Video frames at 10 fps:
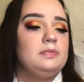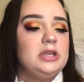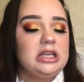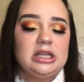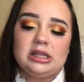
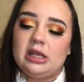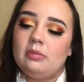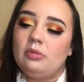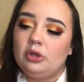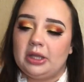peeking at
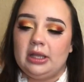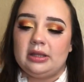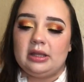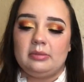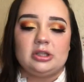them, looking at
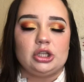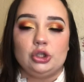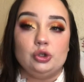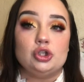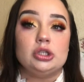them, because I
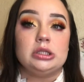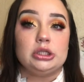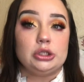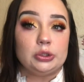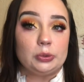usually do.